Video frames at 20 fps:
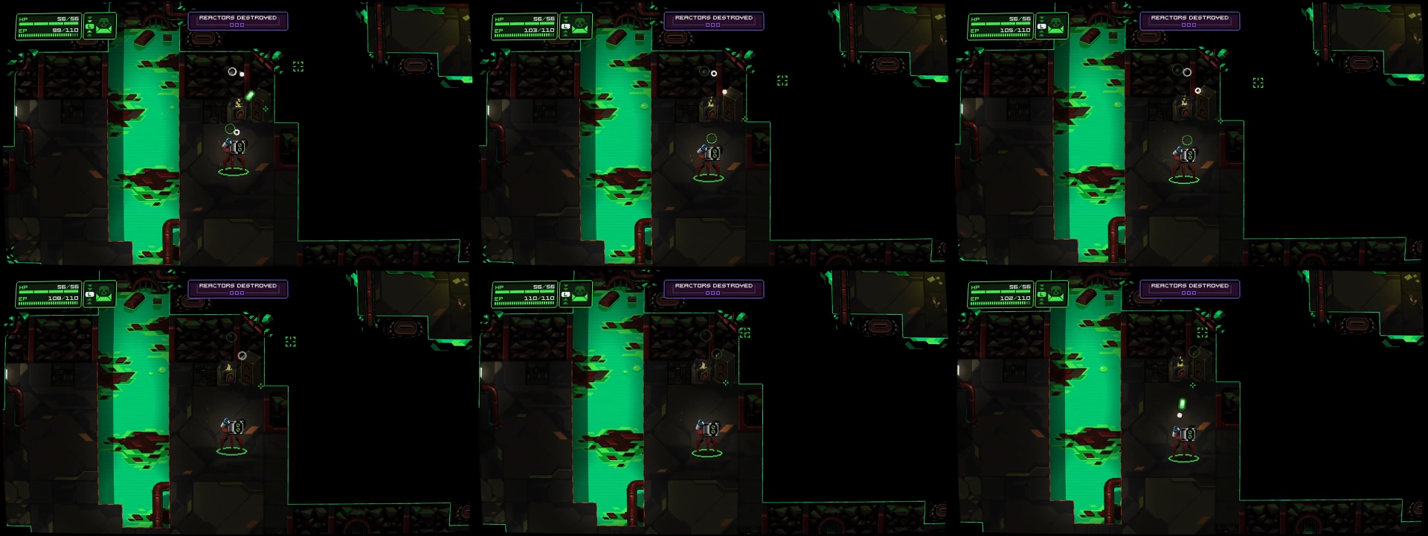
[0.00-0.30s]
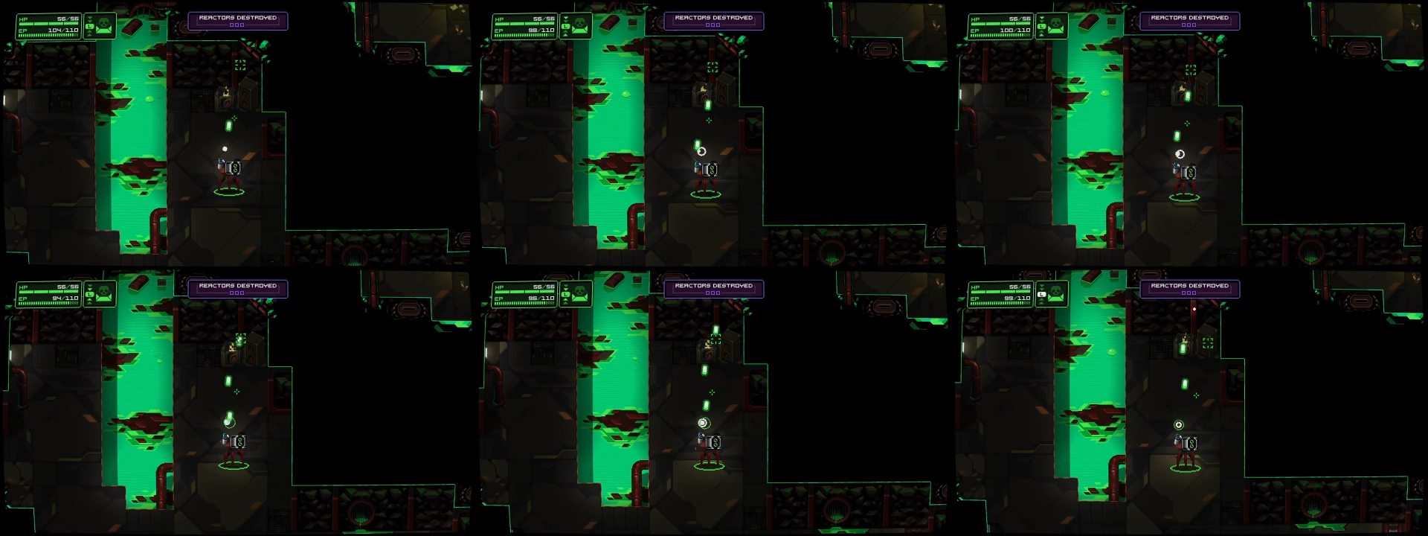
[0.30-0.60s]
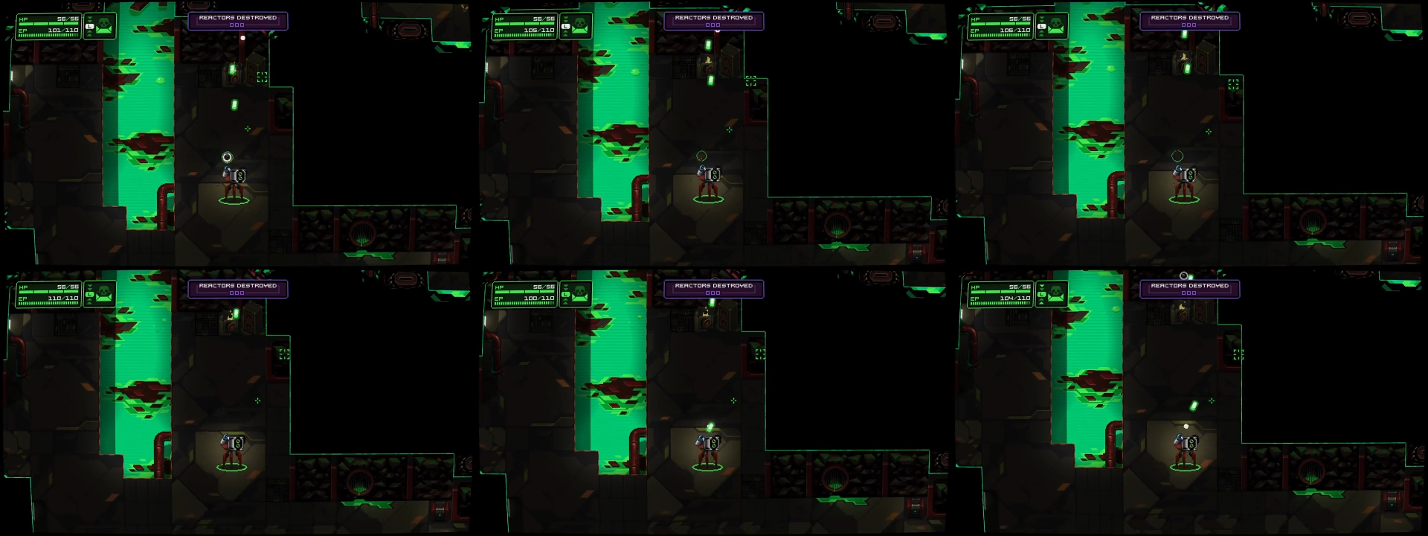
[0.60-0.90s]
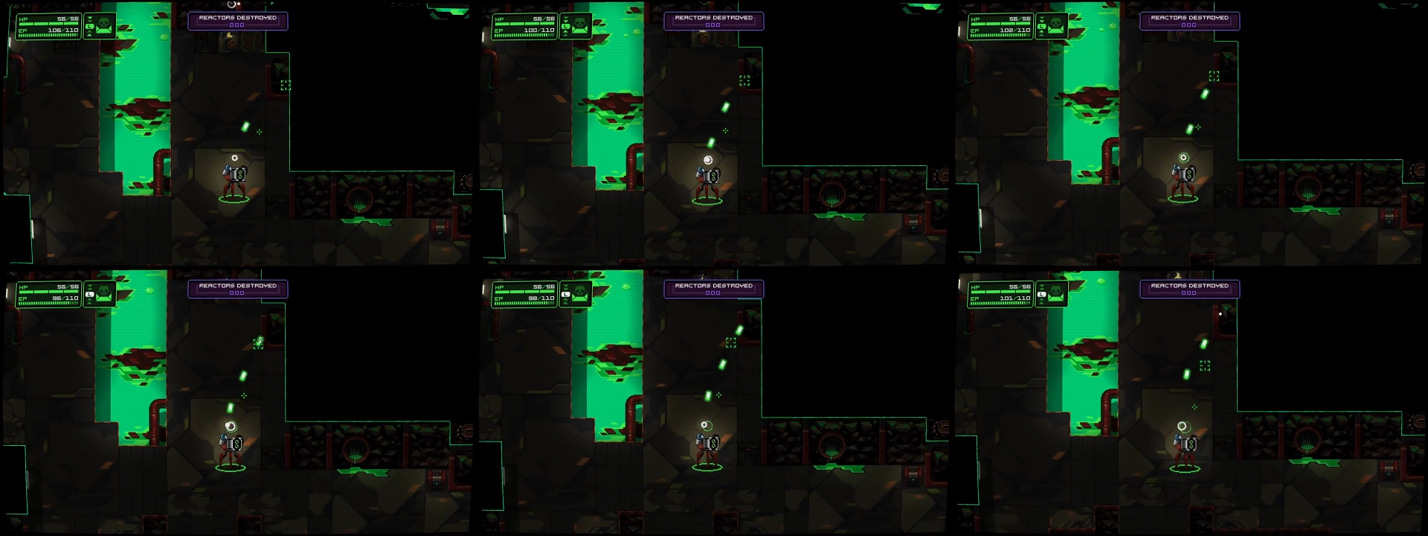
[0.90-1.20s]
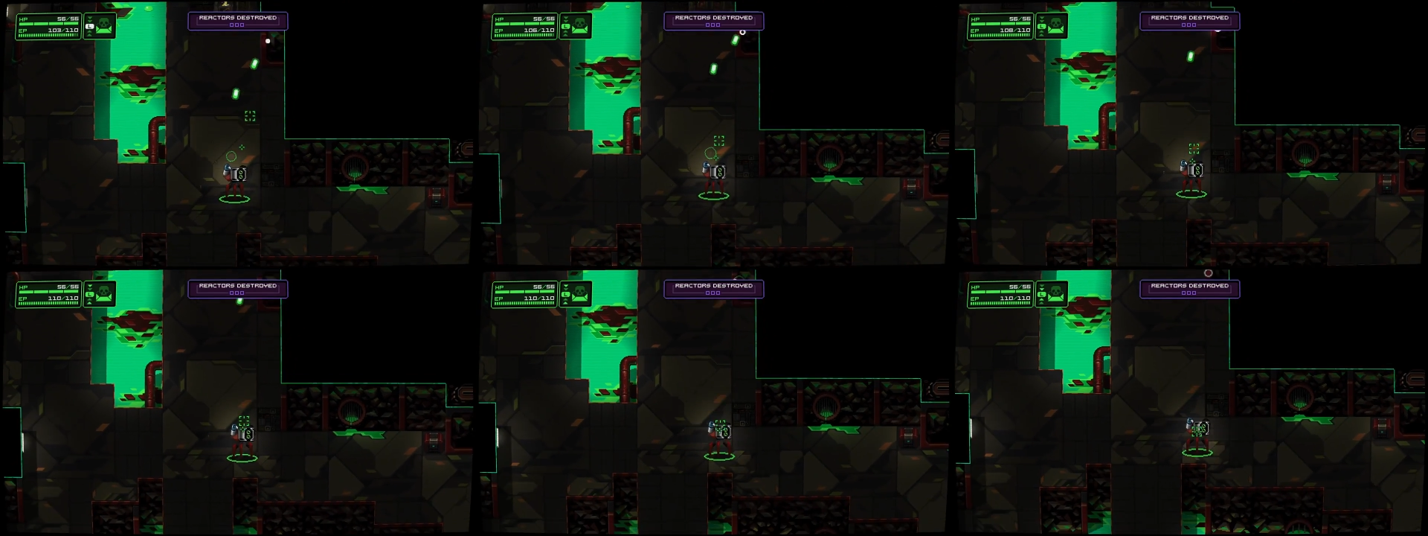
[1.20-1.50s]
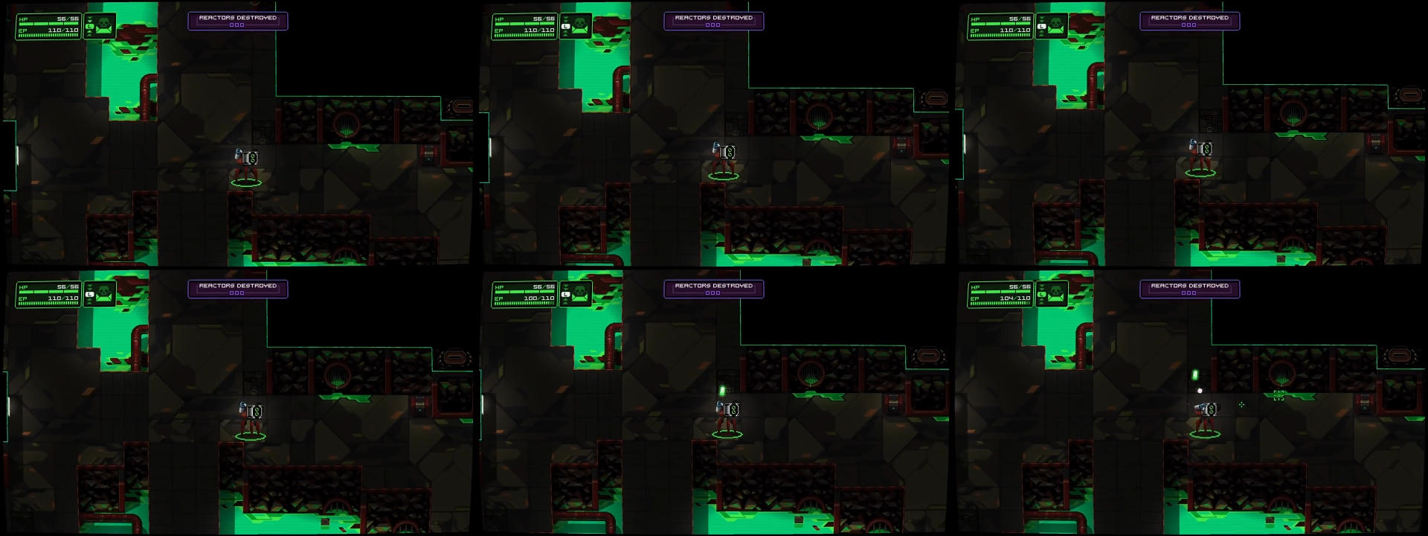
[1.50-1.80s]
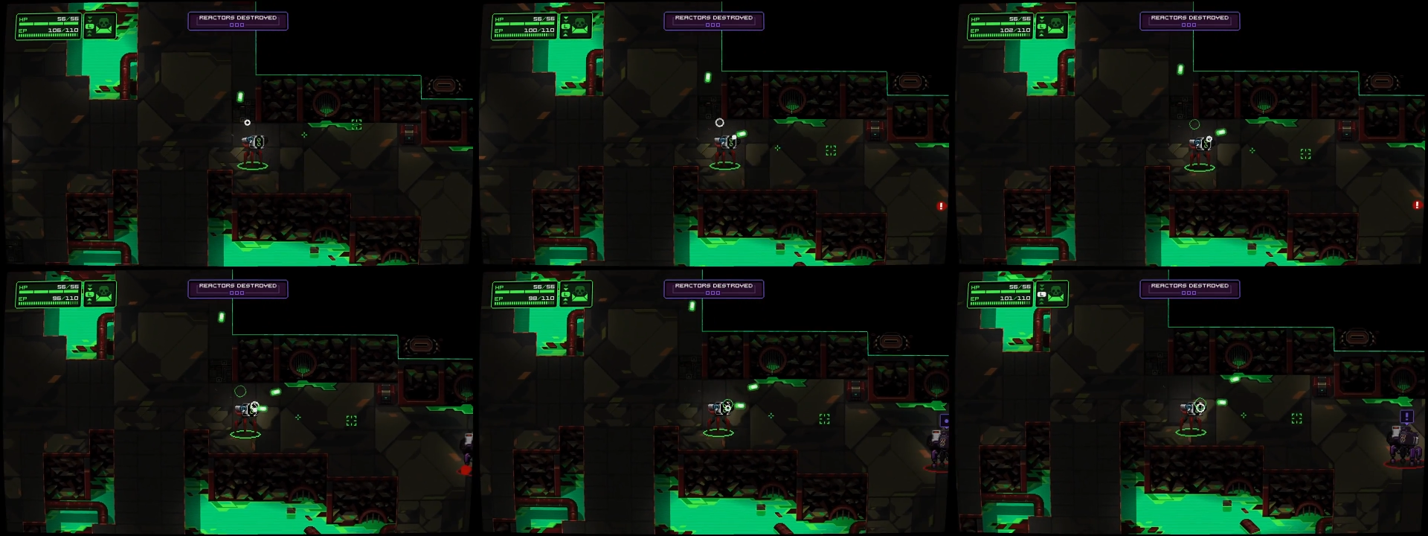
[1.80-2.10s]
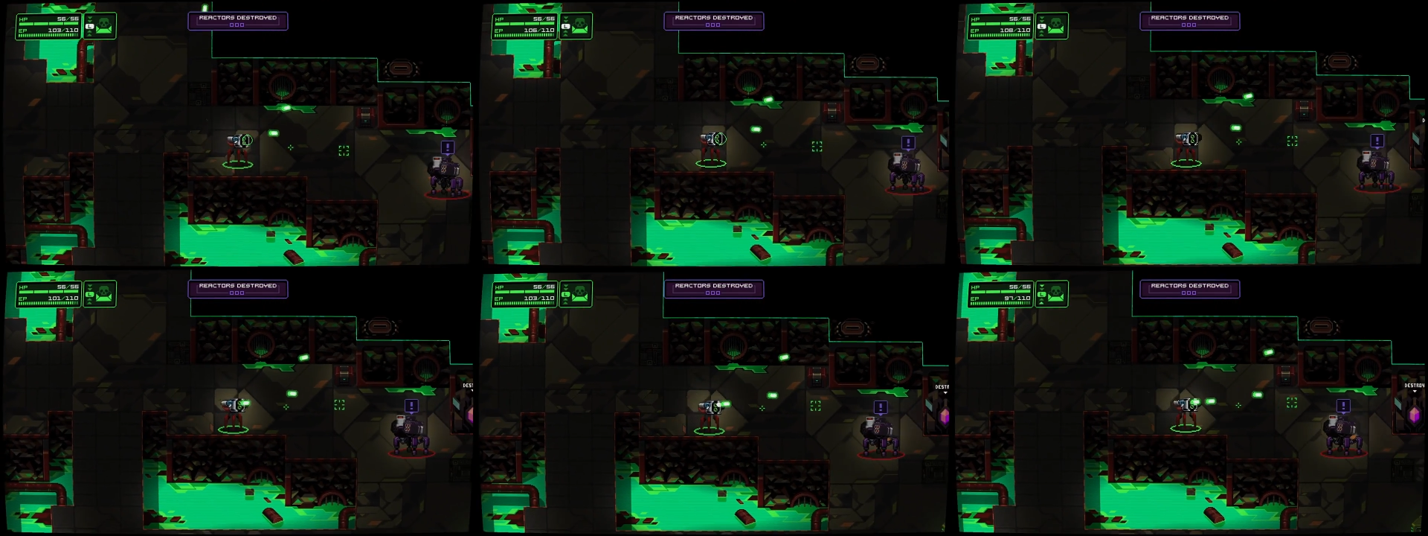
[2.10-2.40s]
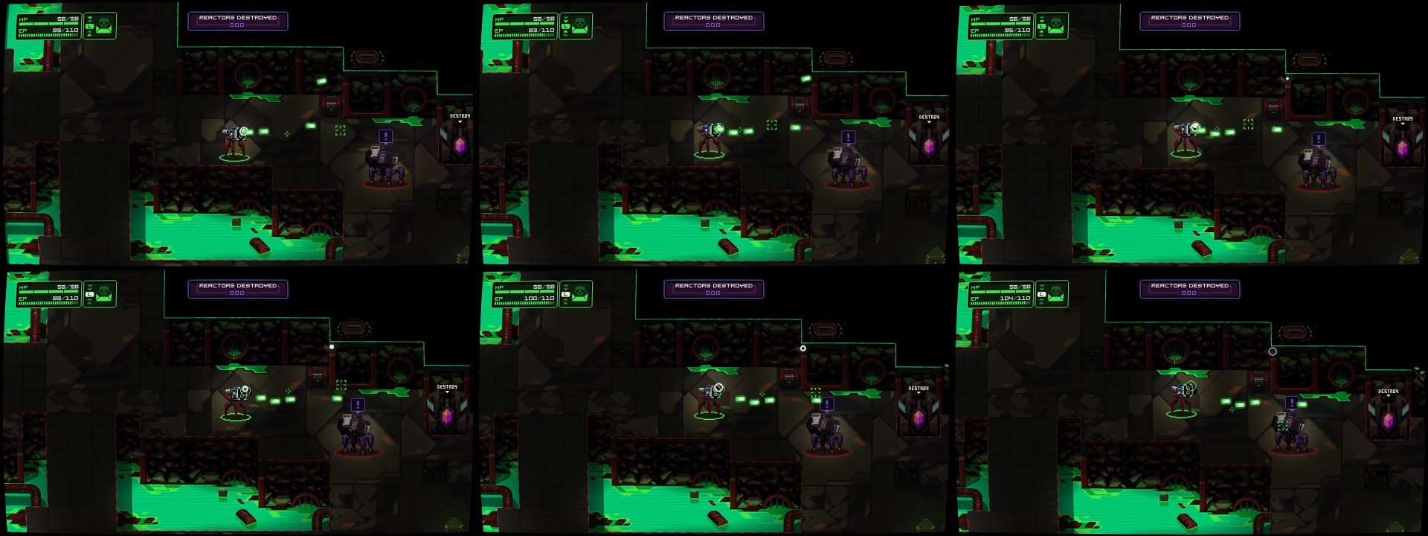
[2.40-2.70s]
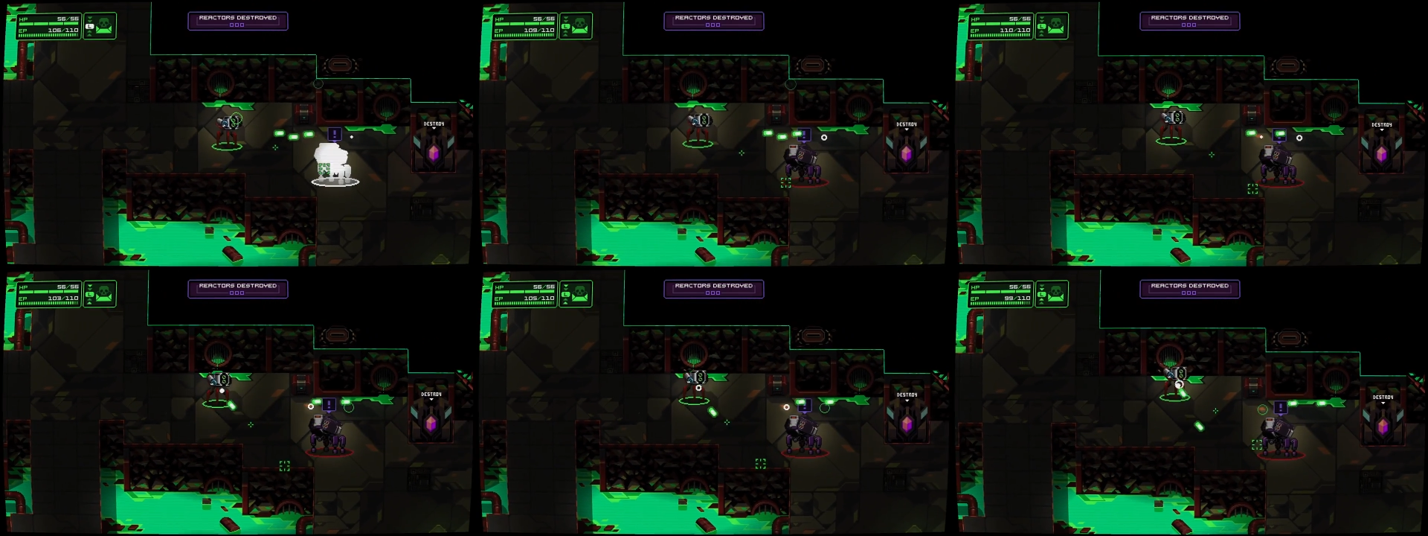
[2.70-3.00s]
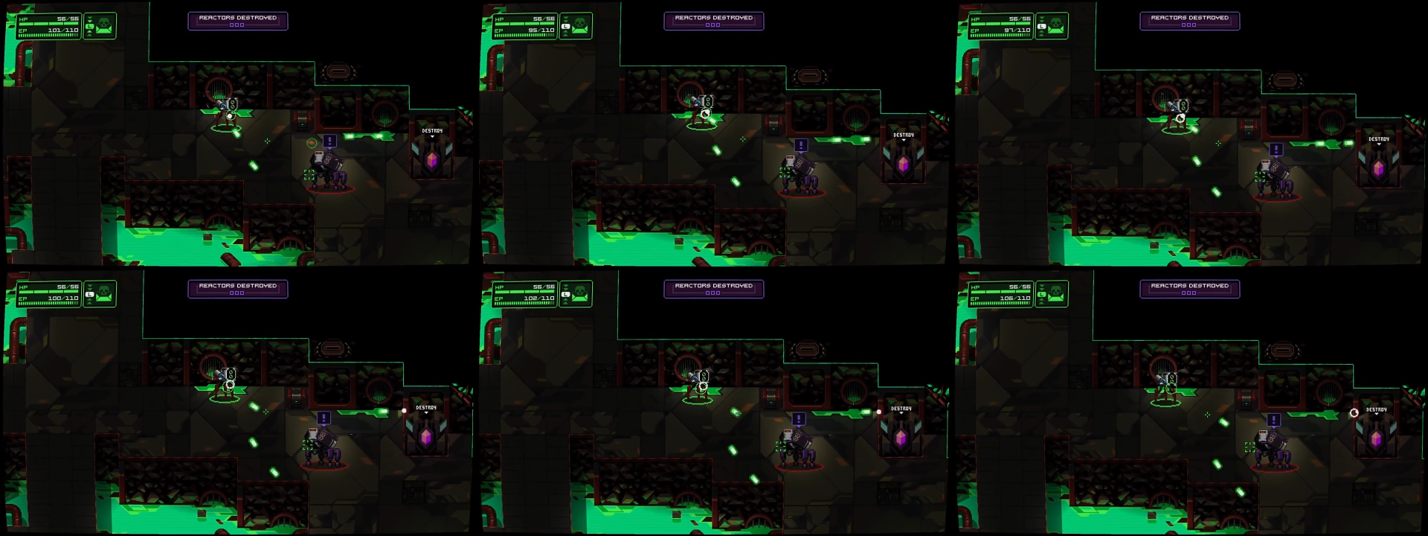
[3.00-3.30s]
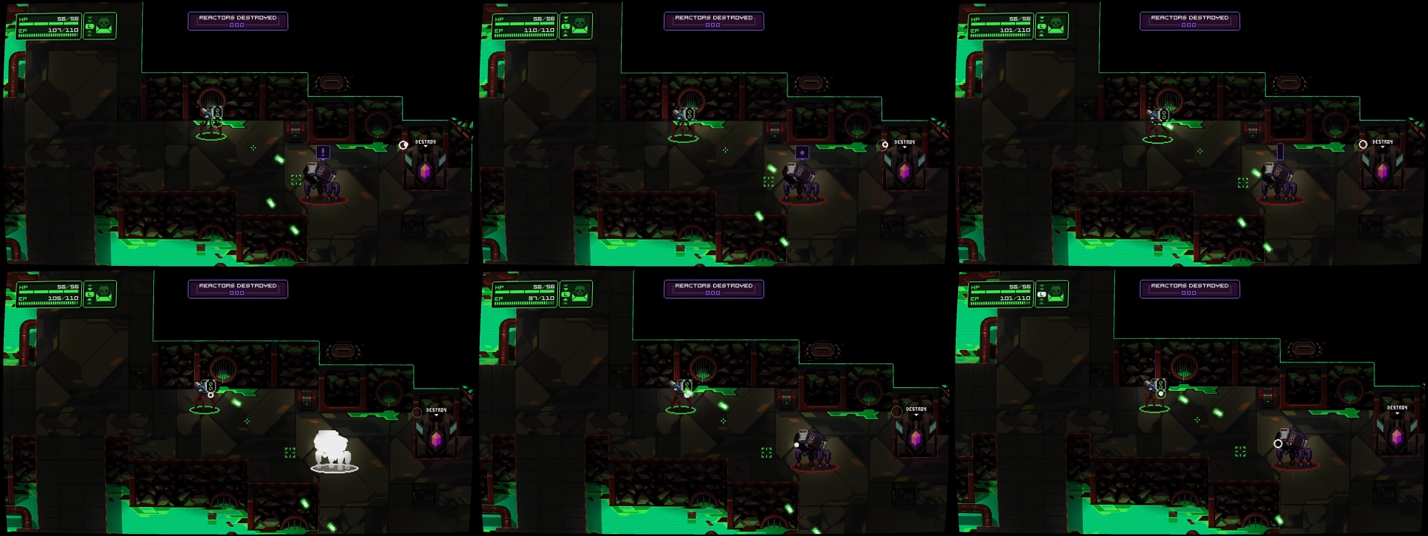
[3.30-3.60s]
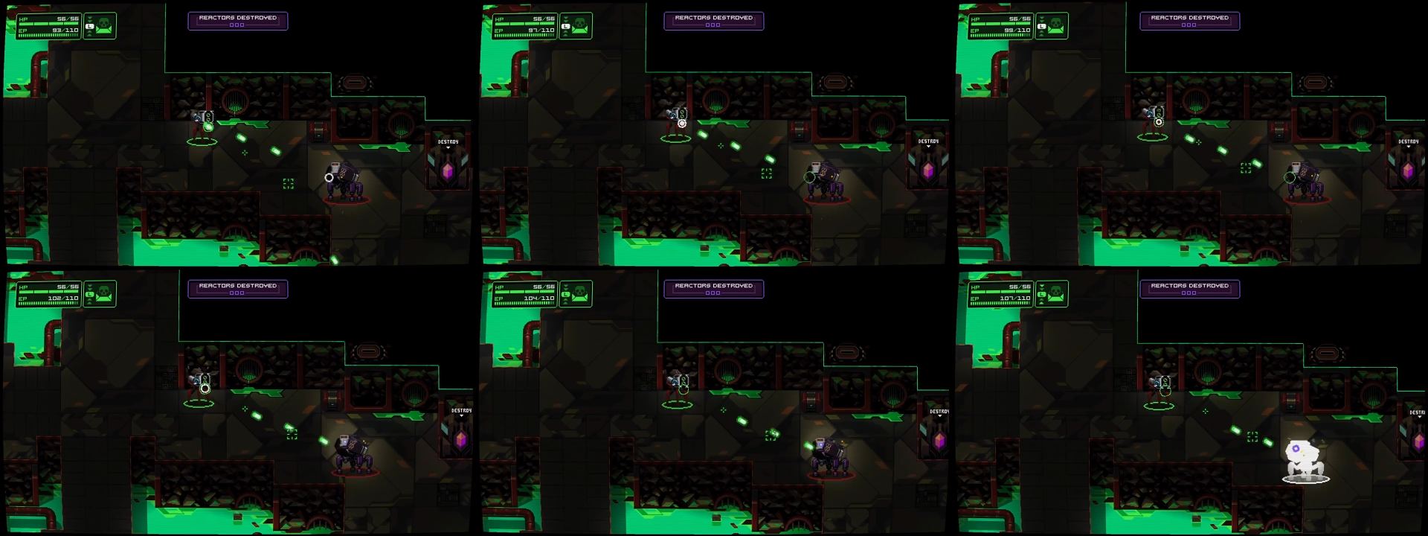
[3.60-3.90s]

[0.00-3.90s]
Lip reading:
No face is visible, so there are no lips to read.